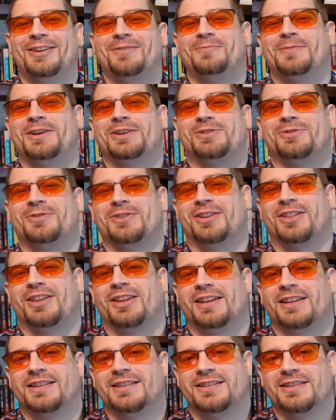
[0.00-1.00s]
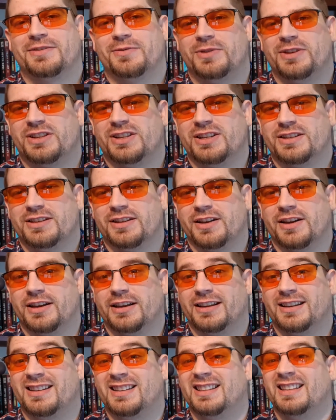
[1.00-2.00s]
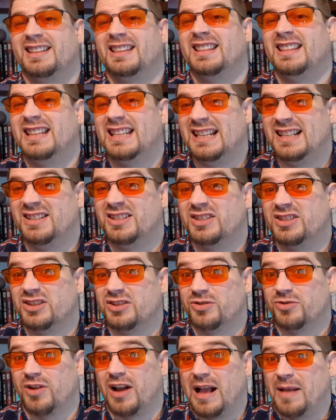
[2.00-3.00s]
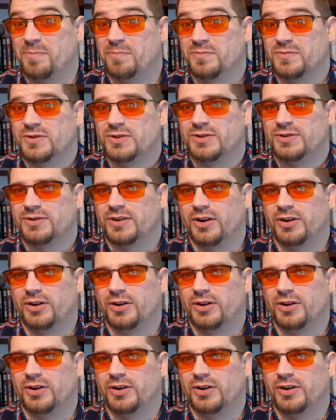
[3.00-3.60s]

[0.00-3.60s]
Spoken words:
measuring things, which is like litres and grams.